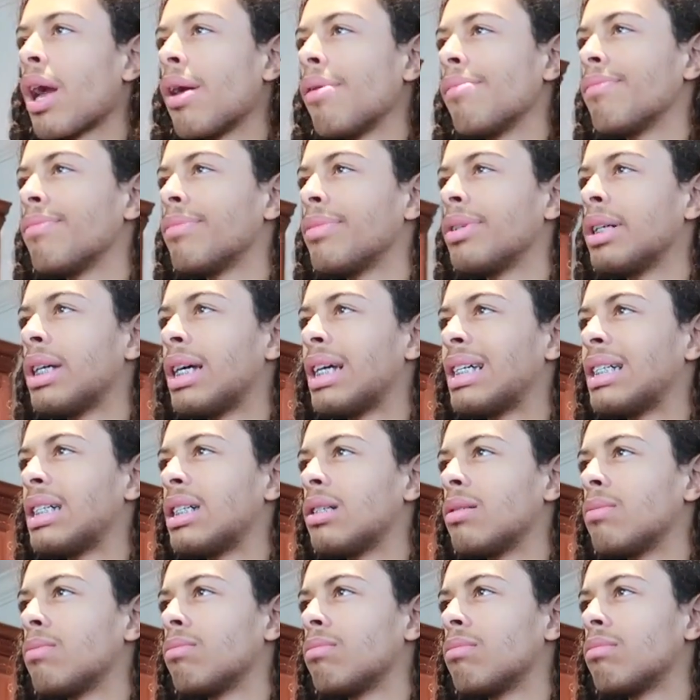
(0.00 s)

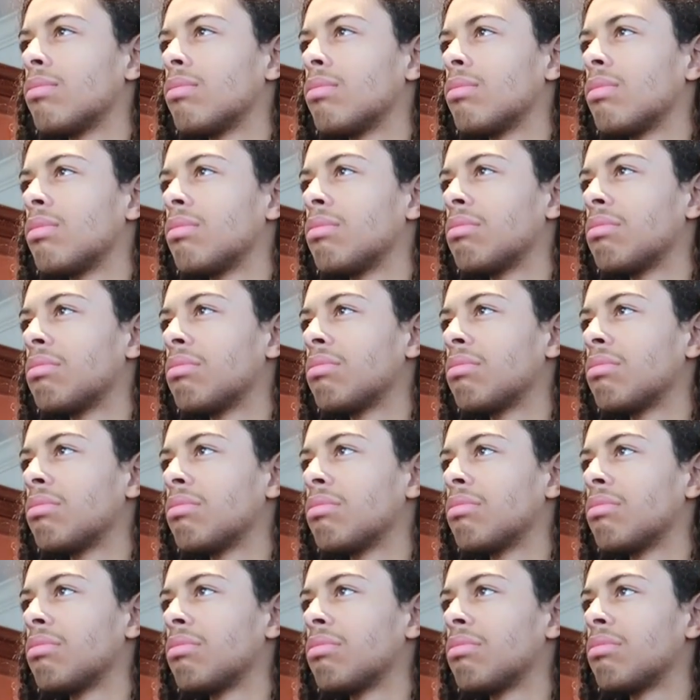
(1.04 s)

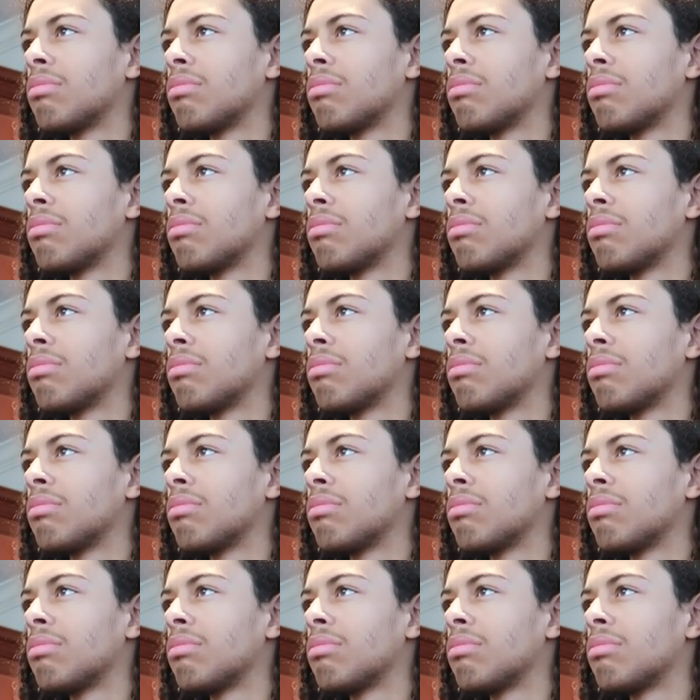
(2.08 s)
(no one is talking)